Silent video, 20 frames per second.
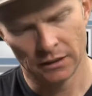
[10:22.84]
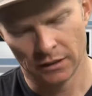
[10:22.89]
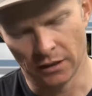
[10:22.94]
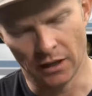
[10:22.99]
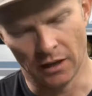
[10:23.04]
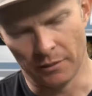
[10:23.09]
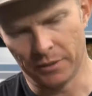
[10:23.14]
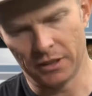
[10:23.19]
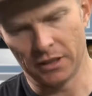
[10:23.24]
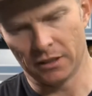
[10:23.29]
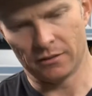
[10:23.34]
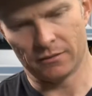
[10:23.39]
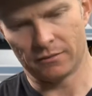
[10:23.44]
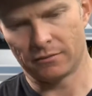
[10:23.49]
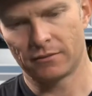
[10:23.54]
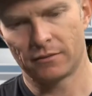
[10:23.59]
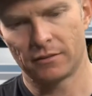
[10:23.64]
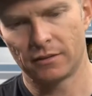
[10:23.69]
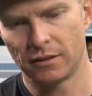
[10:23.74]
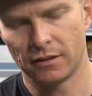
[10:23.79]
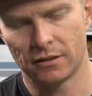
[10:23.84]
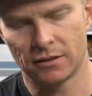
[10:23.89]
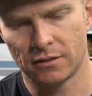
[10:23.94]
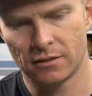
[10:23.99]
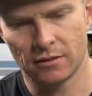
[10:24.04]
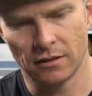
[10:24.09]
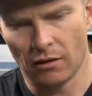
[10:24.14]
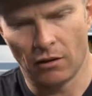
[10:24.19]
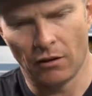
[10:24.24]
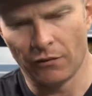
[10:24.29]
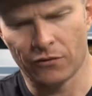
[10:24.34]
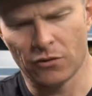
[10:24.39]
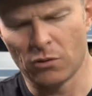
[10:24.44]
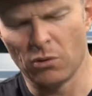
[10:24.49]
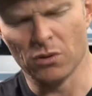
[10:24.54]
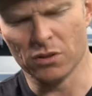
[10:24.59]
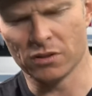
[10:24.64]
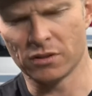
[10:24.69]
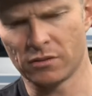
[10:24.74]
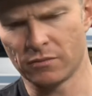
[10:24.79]
Yeah, I mean, it's, it's of
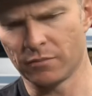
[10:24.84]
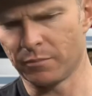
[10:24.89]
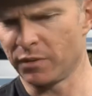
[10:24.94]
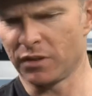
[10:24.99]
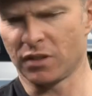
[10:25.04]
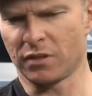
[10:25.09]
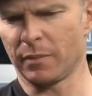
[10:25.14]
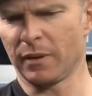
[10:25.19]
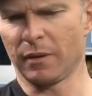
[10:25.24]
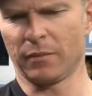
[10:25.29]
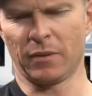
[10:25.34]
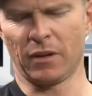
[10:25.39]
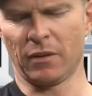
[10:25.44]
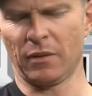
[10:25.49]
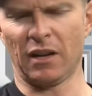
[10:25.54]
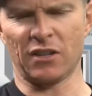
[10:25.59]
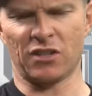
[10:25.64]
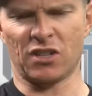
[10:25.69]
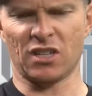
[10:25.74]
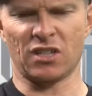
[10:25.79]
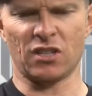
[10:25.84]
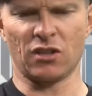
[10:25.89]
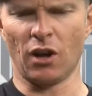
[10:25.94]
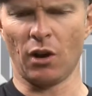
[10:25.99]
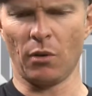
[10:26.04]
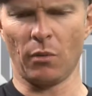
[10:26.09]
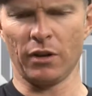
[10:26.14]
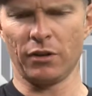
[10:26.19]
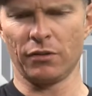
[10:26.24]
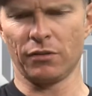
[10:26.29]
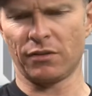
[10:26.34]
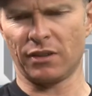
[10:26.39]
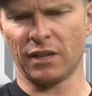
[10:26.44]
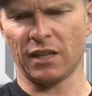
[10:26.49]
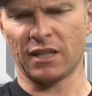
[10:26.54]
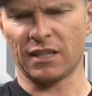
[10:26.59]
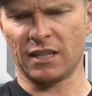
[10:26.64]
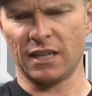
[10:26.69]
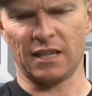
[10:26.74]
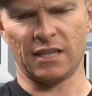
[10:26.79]
course. Just, it's just no one who
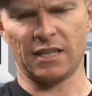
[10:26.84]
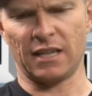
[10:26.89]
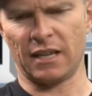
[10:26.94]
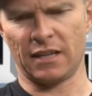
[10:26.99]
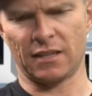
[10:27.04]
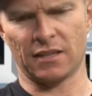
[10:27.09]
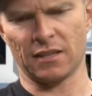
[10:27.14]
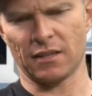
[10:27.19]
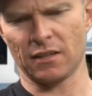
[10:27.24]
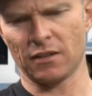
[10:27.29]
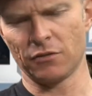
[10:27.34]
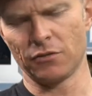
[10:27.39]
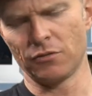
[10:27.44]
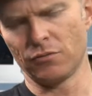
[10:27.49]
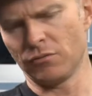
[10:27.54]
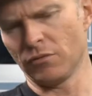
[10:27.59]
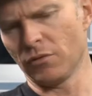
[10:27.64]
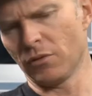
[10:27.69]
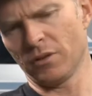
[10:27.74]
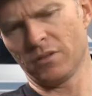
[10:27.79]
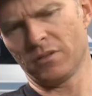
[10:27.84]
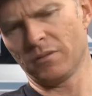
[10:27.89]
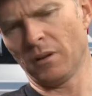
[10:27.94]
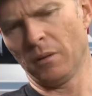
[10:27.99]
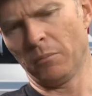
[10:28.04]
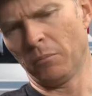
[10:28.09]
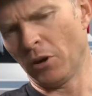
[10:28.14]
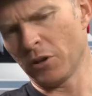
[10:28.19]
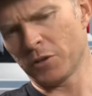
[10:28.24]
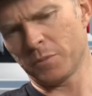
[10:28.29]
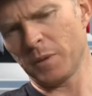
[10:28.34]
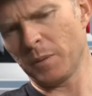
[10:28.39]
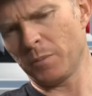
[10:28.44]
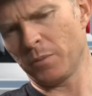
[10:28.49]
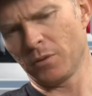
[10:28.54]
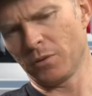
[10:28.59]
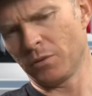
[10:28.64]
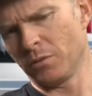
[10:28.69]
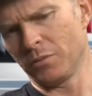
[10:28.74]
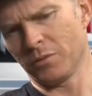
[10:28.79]
thinks they're sexist, who, most
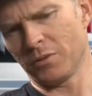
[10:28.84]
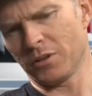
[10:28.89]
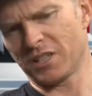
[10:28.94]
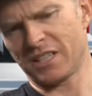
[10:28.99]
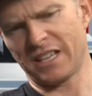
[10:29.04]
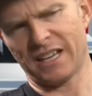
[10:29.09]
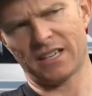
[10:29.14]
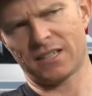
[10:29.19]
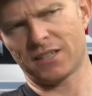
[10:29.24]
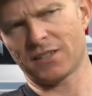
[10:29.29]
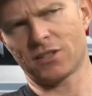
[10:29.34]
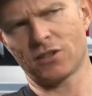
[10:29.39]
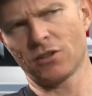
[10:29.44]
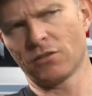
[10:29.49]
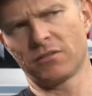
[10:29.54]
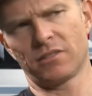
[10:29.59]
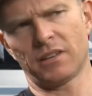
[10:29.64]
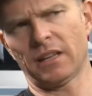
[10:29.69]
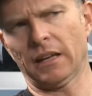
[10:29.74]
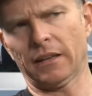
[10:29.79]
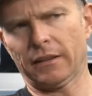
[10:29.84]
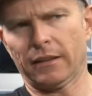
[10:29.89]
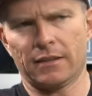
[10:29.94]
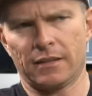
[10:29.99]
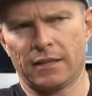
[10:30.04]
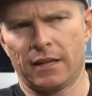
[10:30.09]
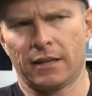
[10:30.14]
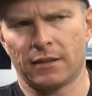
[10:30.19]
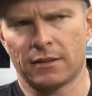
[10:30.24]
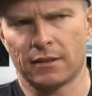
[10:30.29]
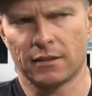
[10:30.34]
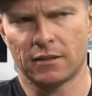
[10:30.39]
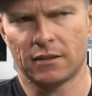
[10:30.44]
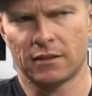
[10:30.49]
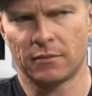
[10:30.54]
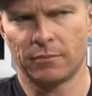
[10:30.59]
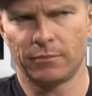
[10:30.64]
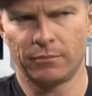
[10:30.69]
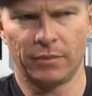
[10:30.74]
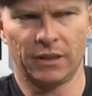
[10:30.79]
people who are sexist don't think they're
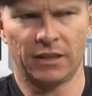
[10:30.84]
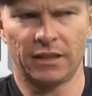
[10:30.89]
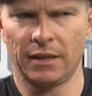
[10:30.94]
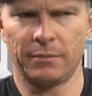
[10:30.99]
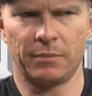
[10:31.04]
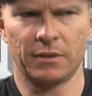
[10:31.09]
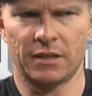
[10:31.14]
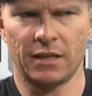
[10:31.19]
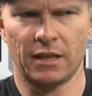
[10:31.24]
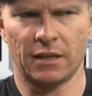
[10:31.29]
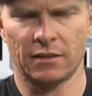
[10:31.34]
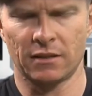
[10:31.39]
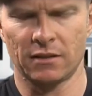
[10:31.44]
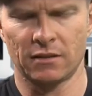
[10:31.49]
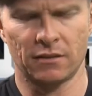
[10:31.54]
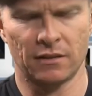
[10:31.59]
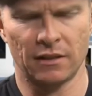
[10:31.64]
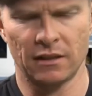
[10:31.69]
sexist, yeah. but they're sexist. Yeah.